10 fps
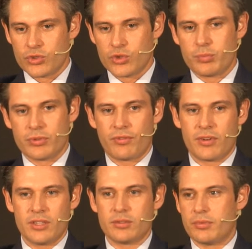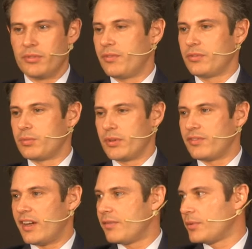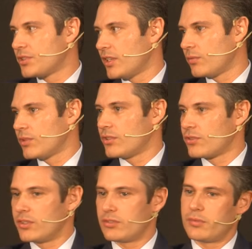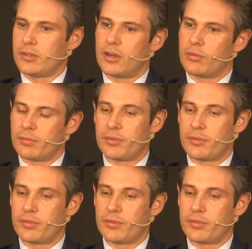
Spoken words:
2.3, 2.5%, which is going to be lower.